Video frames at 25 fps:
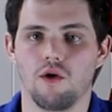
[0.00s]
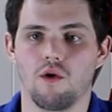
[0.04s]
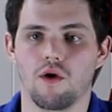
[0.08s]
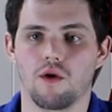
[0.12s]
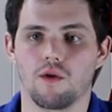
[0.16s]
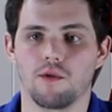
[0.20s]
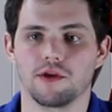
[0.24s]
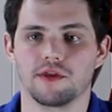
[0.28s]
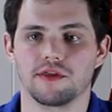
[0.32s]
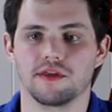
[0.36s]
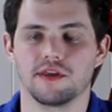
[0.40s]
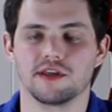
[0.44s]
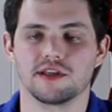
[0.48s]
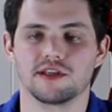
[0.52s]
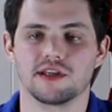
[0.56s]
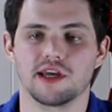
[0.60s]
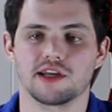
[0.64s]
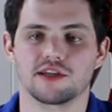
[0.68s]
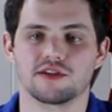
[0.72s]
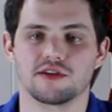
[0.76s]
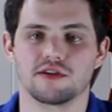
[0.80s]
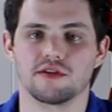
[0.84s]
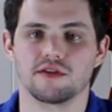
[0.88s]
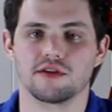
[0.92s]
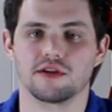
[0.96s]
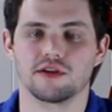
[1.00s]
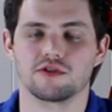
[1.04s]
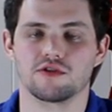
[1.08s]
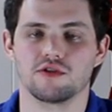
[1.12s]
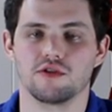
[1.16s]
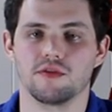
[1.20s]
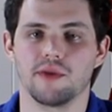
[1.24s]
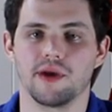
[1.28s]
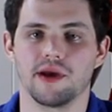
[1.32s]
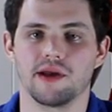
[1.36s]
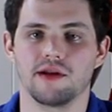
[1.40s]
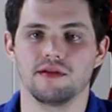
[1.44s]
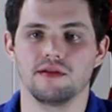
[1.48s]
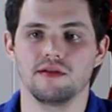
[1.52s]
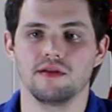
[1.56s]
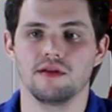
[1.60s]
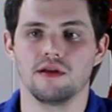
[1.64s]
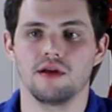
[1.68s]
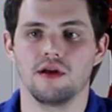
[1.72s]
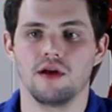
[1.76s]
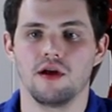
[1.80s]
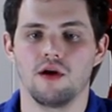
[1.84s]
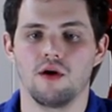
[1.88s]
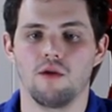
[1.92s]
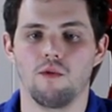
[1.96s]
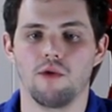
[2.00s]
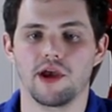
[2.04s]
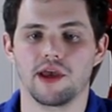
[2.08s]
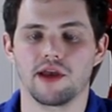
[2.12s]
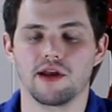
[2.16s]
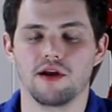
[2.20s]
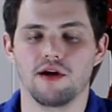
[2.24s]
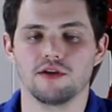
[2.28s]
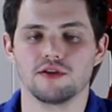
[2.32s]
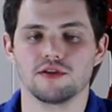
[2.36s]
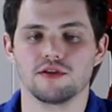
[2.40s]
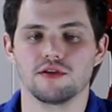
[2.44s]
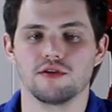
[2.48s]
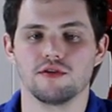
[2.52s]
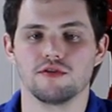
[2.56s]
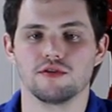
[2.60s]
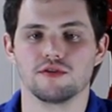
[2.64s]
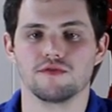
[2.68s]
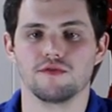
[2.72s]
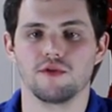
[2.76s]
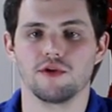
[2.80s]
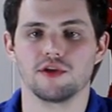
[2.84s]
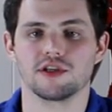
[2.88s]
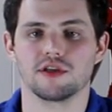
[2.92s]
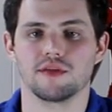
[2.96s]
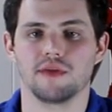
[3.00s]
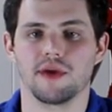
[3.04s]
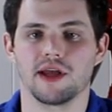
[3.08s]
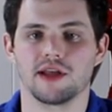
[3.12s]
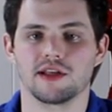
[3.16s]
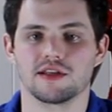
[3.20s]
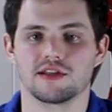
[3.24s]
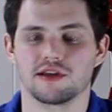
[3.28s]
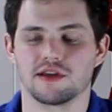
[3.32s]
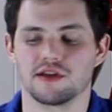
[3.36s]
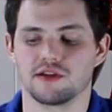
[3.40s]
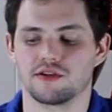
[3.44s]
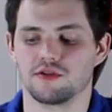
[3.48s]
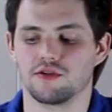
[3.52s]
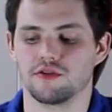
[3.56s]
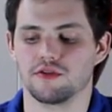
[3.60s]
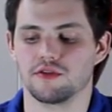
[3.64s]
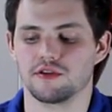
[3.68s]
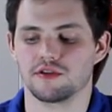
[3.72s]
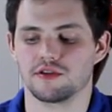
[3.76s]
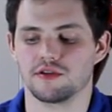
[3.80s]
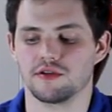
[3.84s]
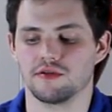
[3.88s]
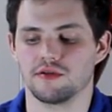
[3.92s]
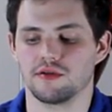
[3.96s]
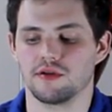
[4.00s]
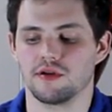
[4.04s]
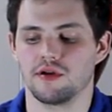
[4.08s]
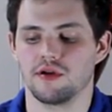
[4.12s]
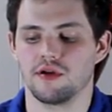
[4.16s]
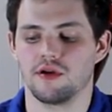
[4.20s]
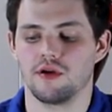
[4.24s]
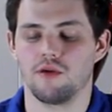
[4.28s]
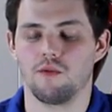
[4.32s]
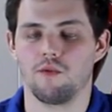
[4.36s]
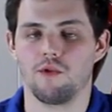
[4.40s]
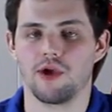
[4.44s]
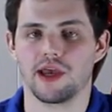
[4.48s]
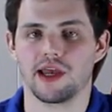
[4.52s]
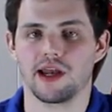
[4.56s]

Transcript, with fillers: or with this external control panel. We can also use voice commands to control the suit. We